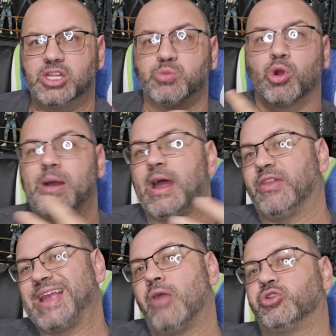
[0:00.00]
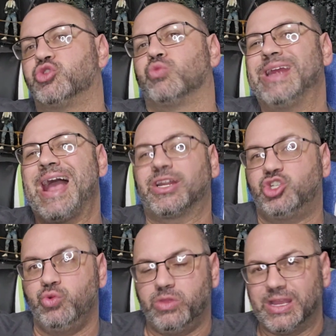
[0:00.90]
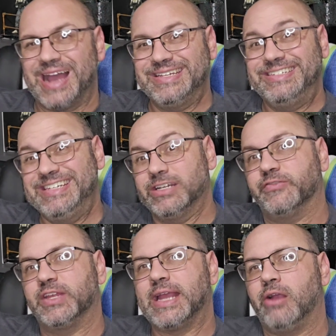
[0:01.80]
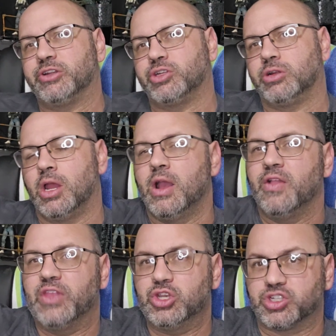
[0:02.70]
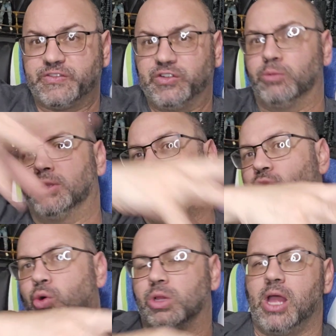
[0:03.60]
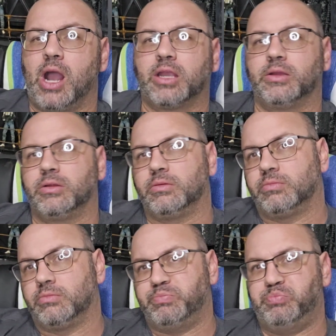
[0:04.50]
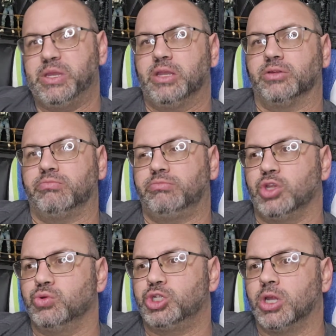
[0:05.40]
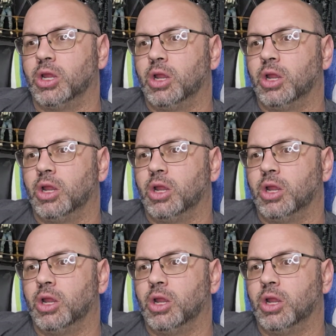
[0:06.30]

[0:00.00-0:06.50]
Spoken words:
It's more about how the characters react to the idea of the character than just full-blown Orlok being a douche.